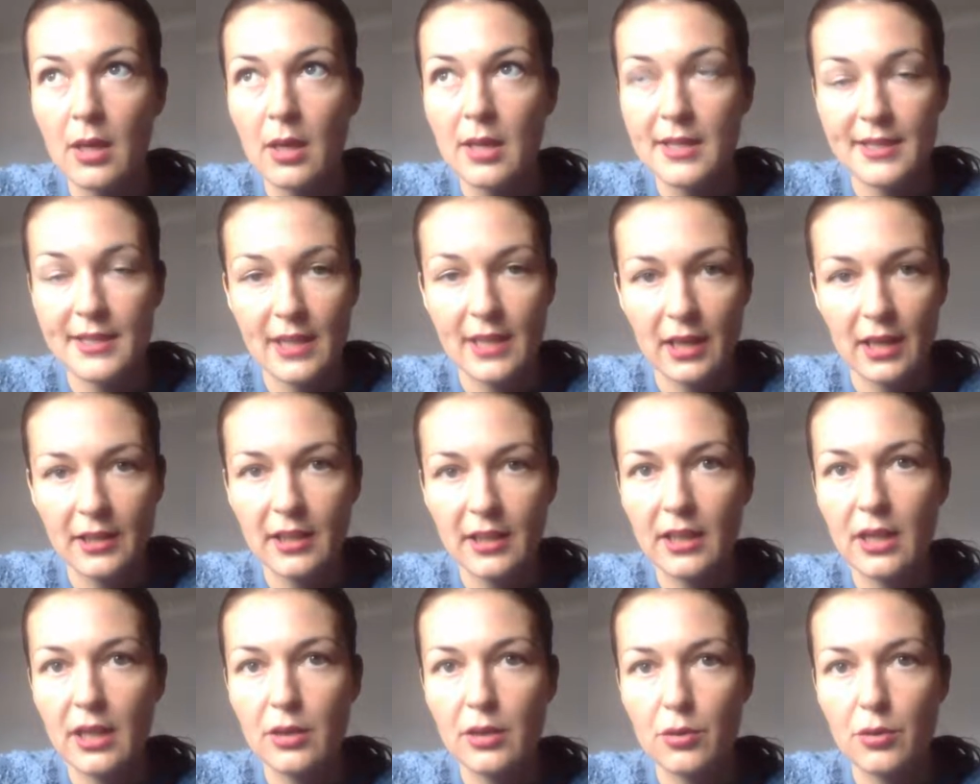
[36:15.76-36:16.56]

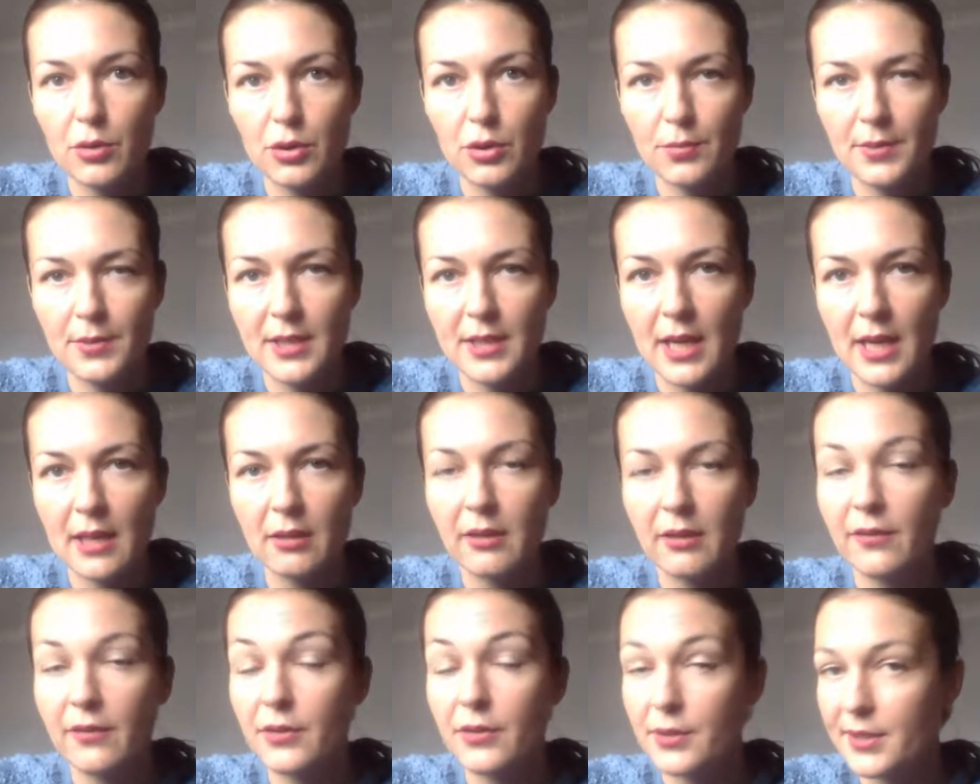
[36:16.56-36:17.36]
starting a youtube channel
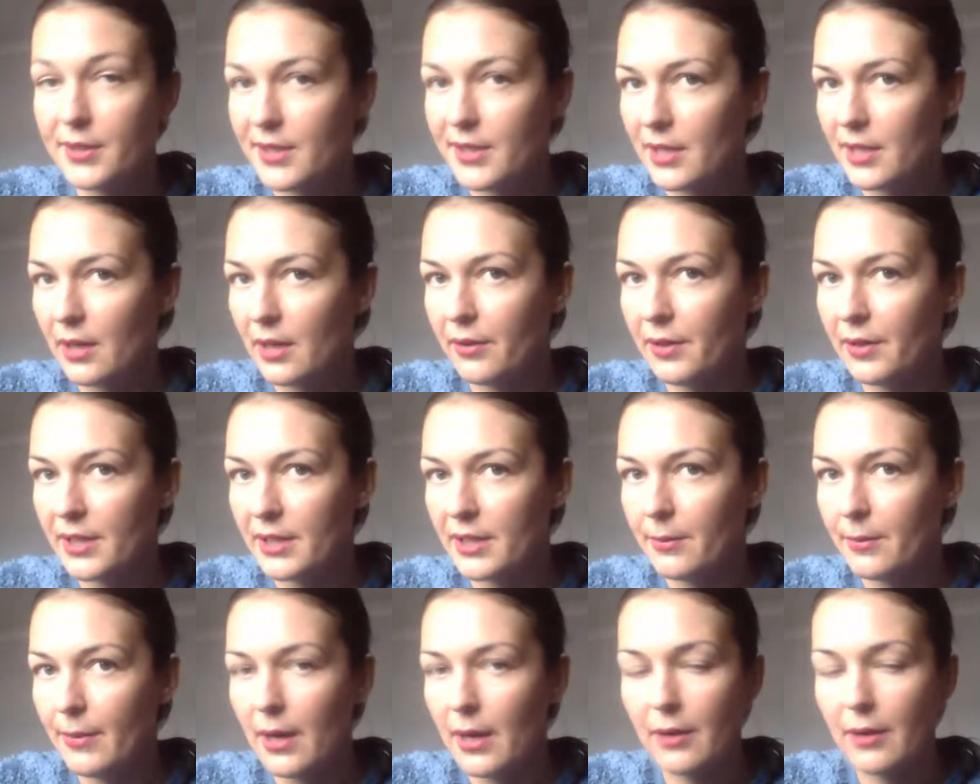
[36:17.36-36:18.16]
if you're serious
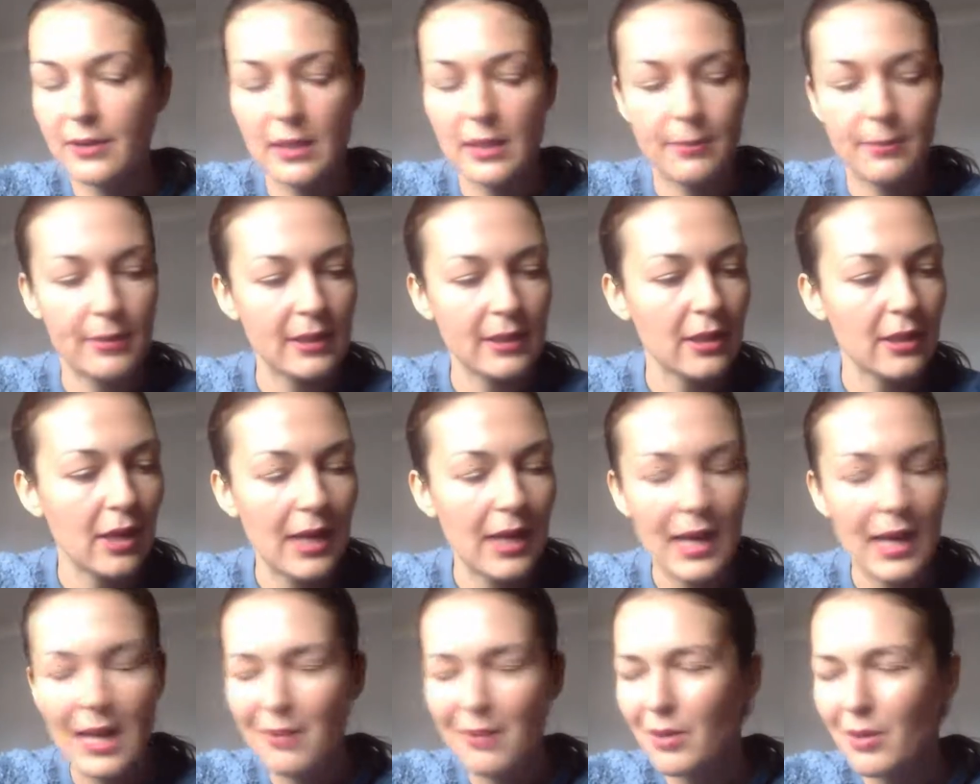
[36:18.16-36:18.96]
about it but
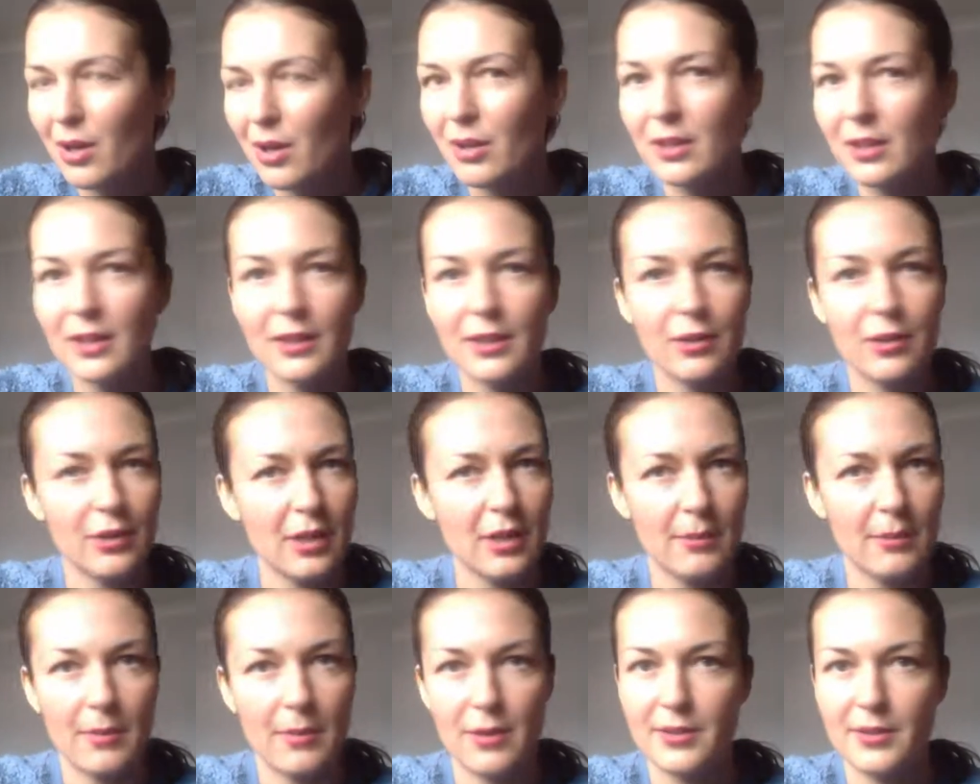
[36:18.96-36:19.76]
i'm only
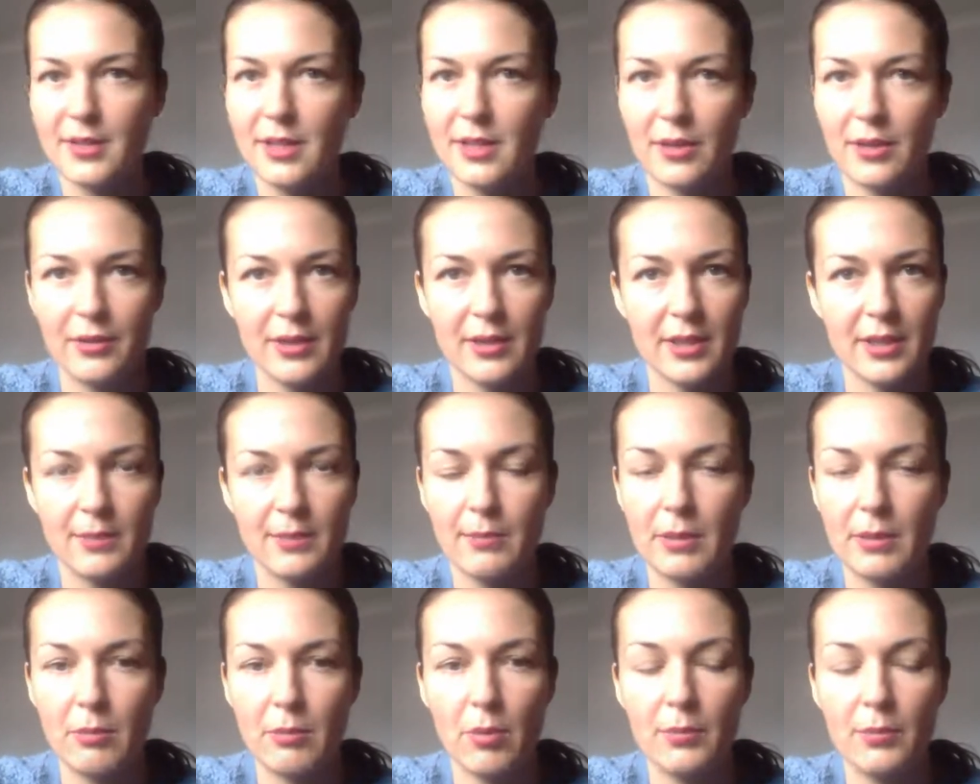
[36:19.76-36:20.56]
talking about serious
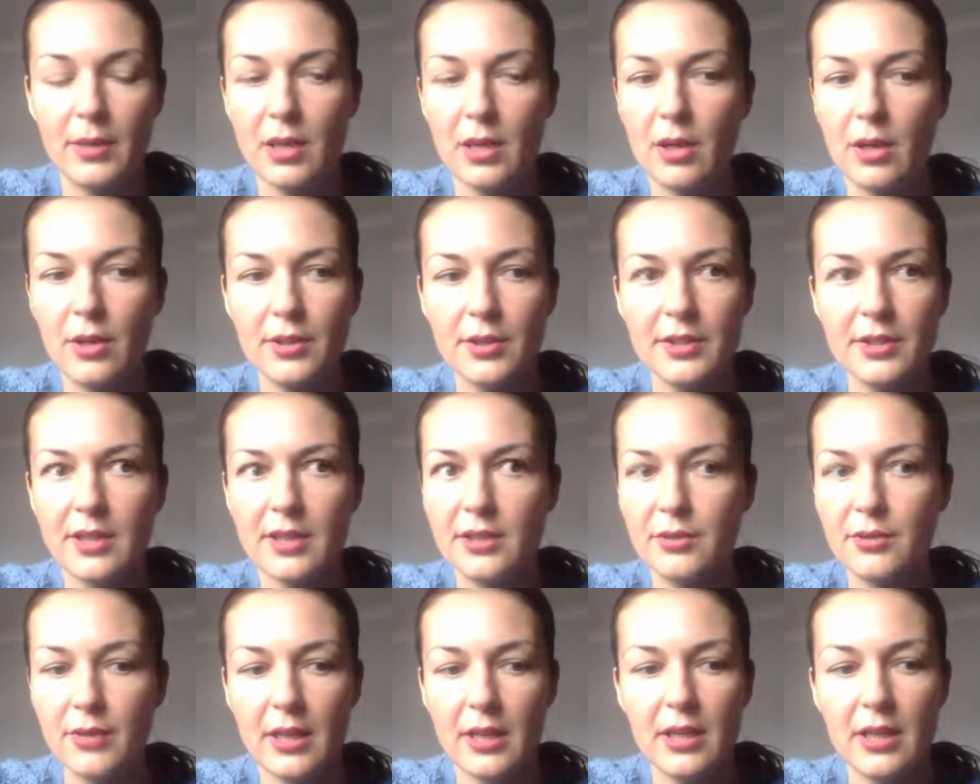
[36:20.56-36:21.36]
people because
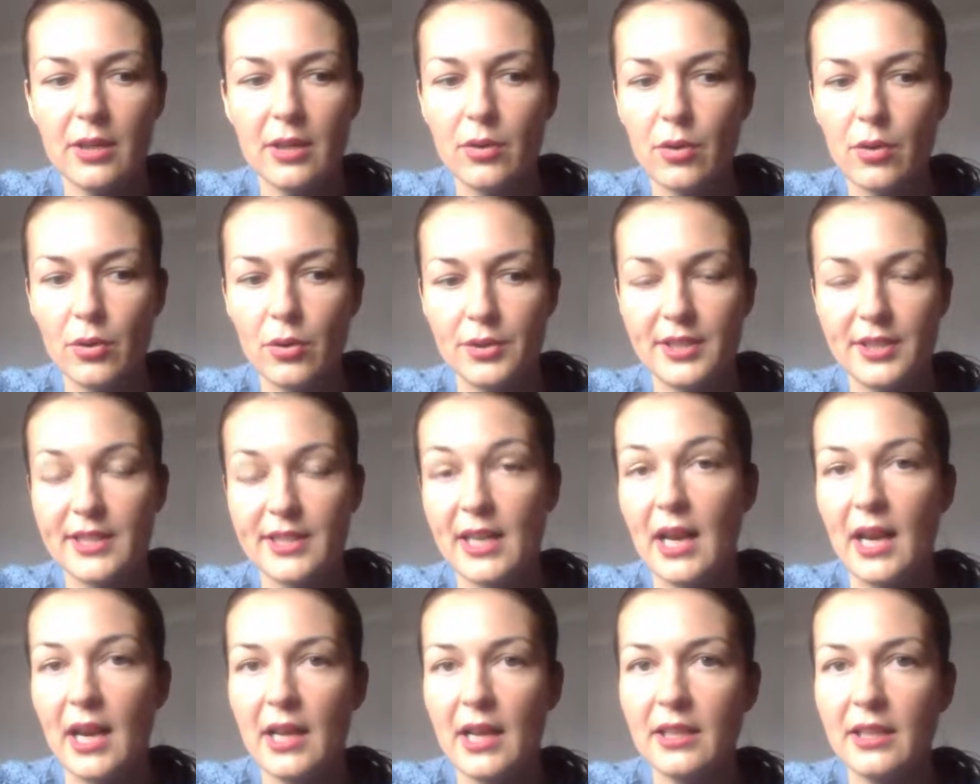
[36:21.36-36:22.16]
this training course is
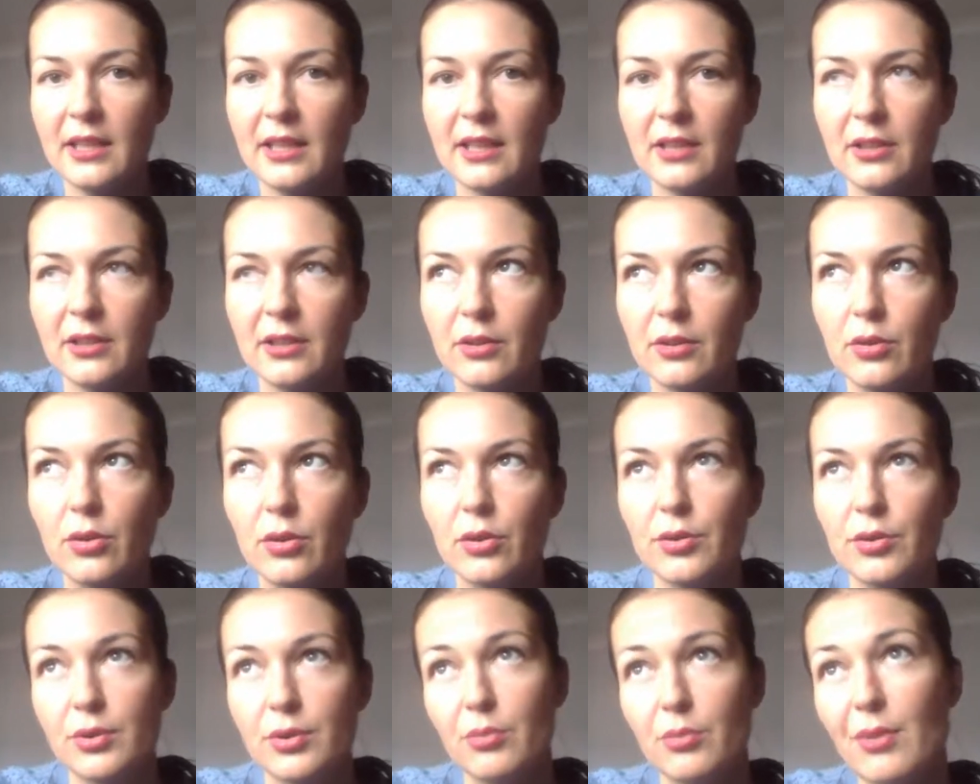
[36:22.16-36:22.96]
a high ticket
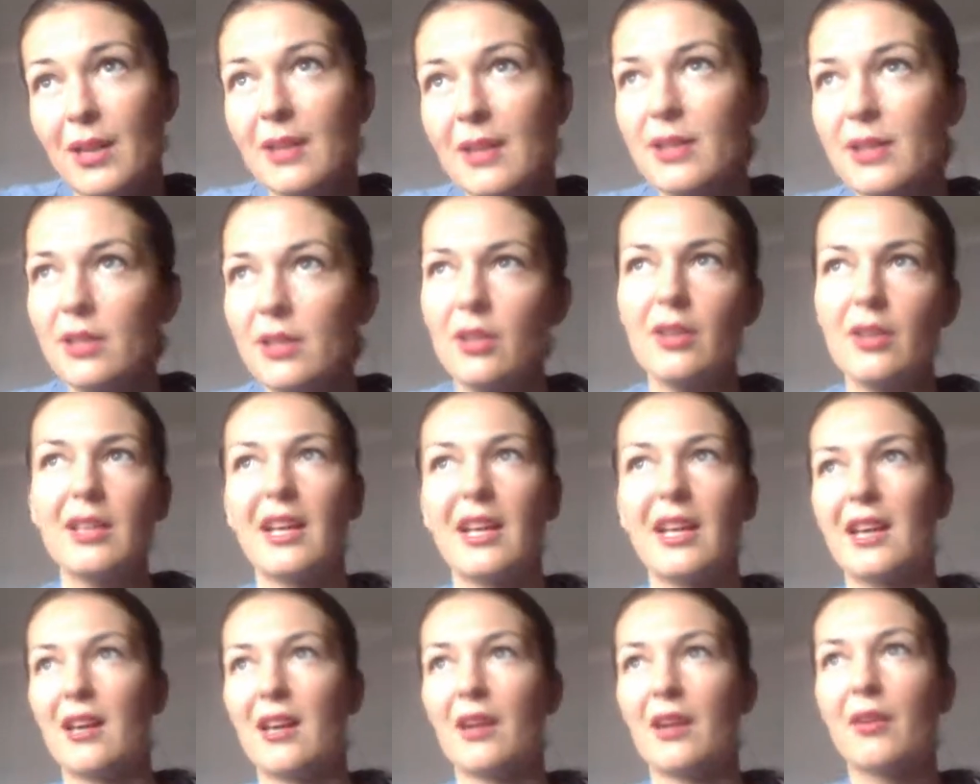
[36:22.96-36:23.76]
course well not
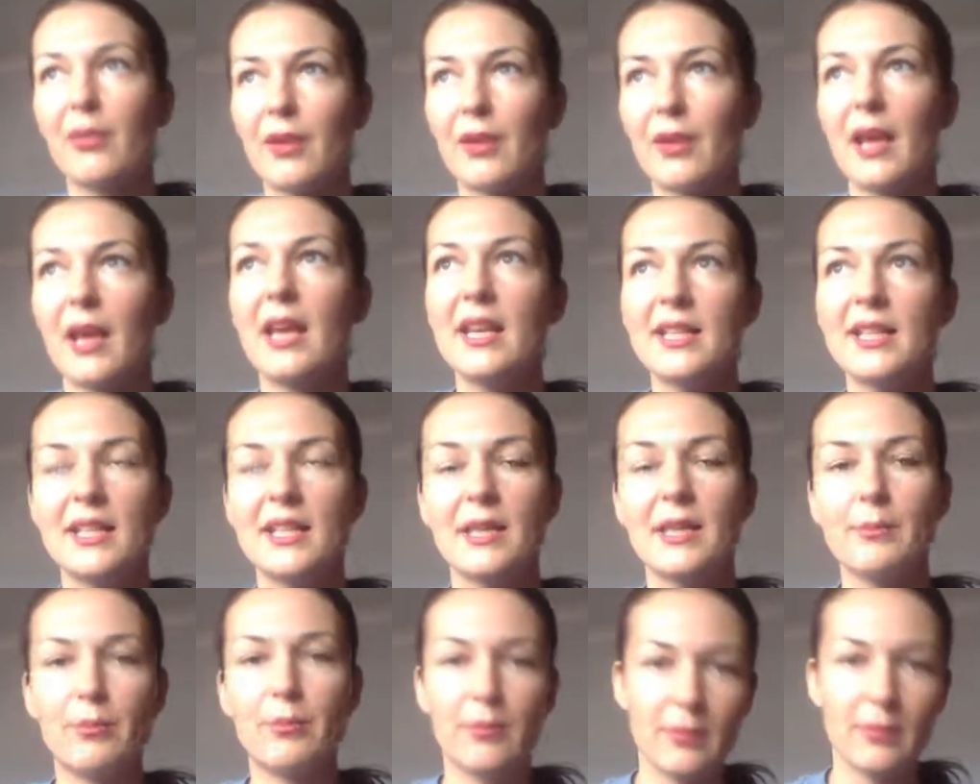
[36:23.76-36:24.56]
like a
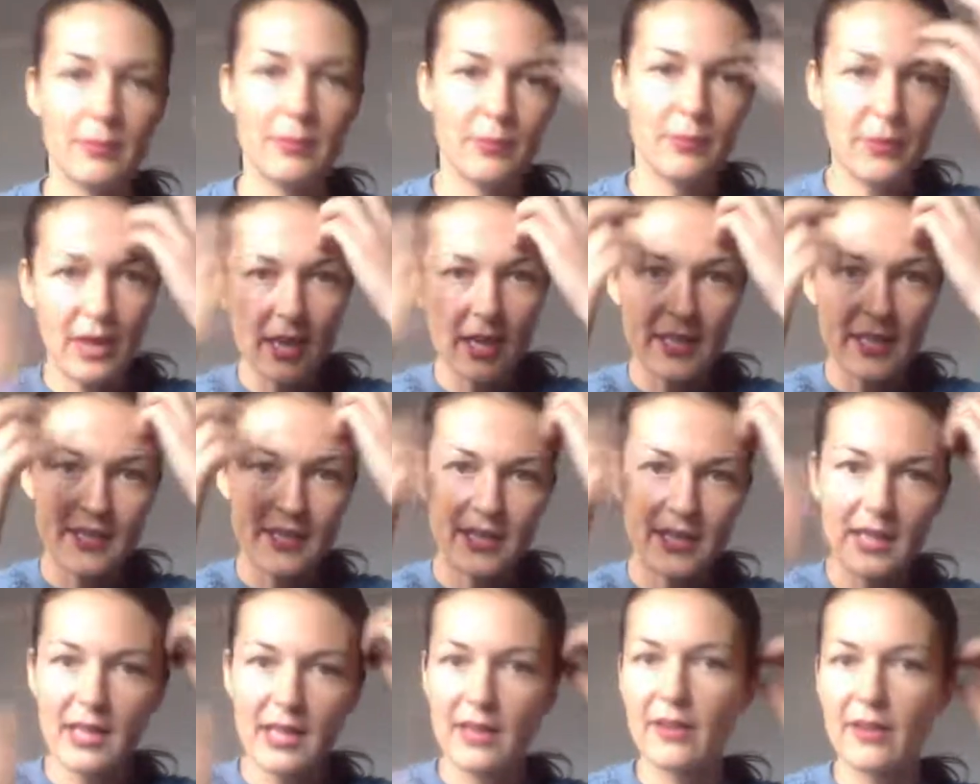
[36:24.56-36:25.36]
crazy
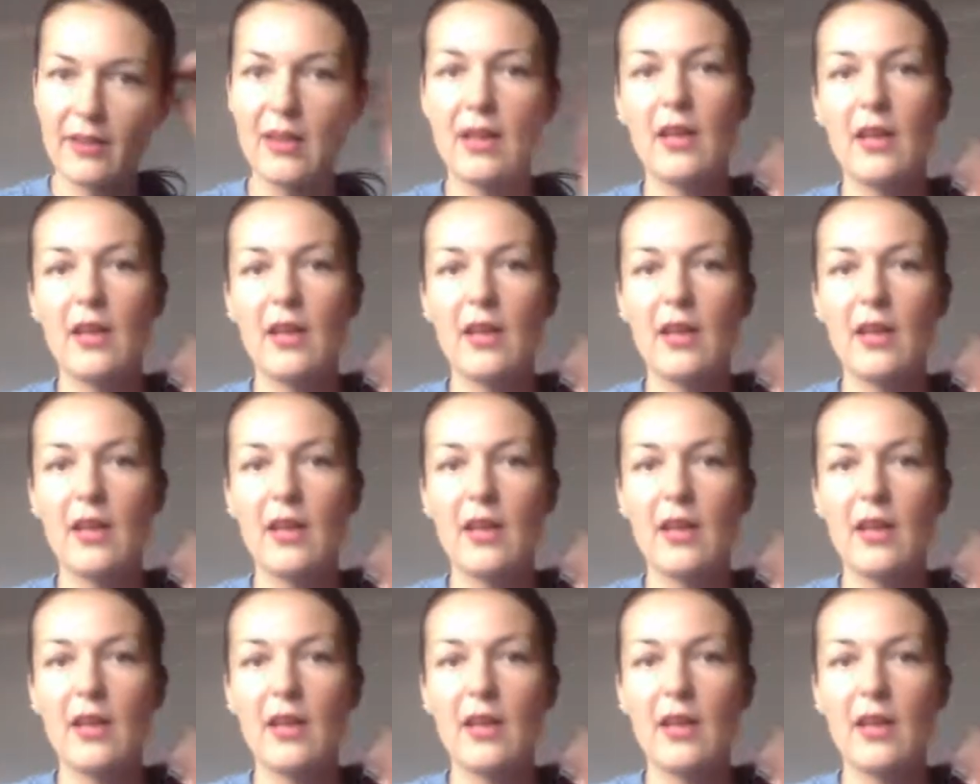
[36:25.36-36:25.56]
pricey like